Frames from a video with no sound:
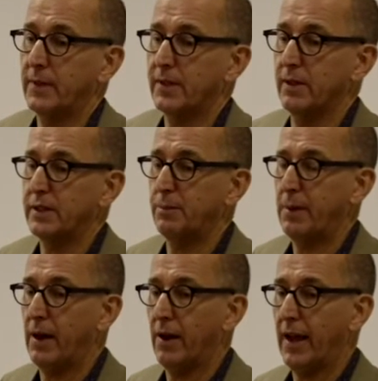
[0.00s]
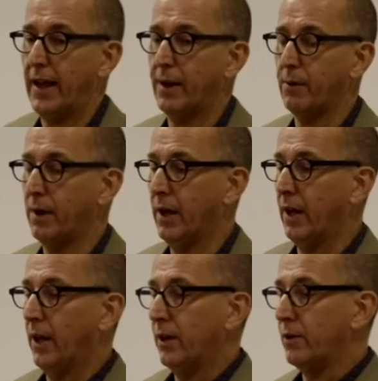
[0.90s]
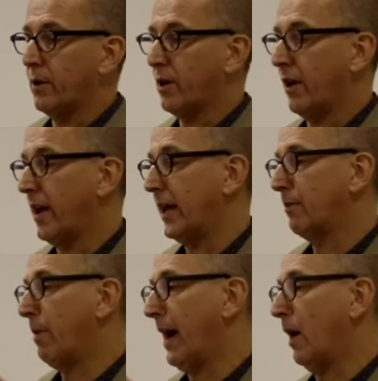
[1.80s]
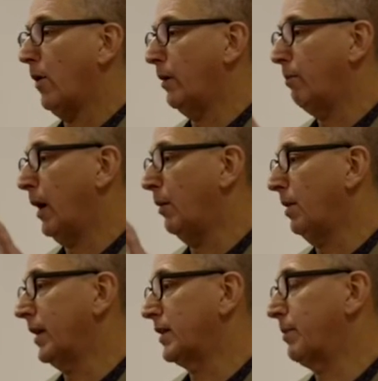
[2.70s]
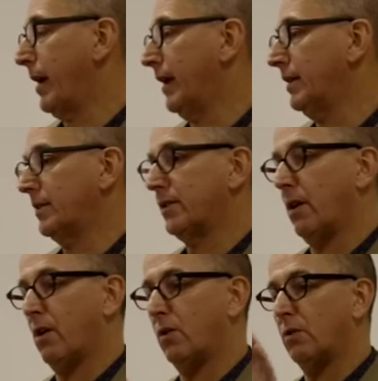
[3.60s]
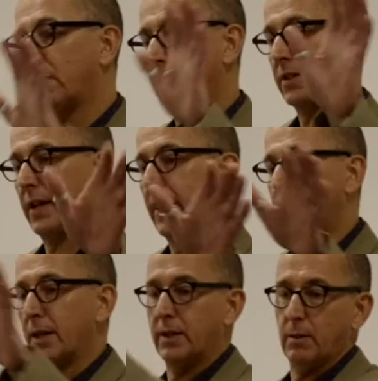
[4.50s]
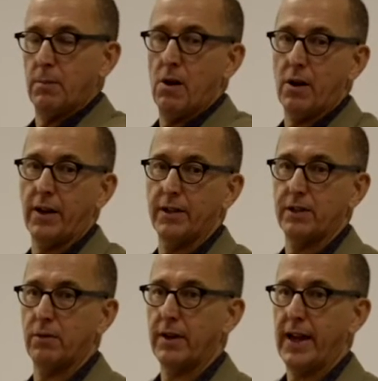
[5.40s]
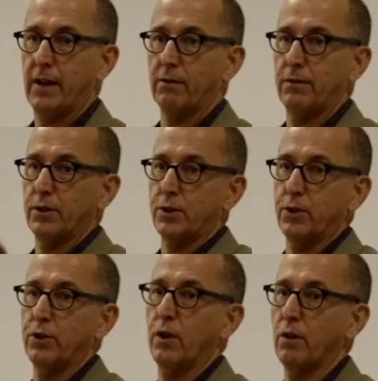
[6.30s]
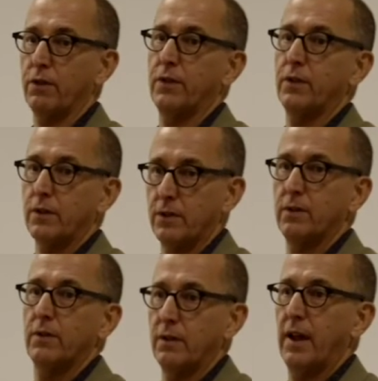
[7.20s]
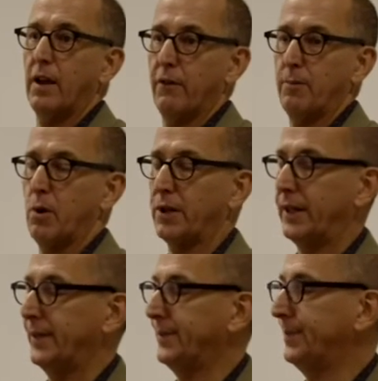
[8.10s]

So it's about how you create power in public space to hold the state and the market to account for the good of everybody.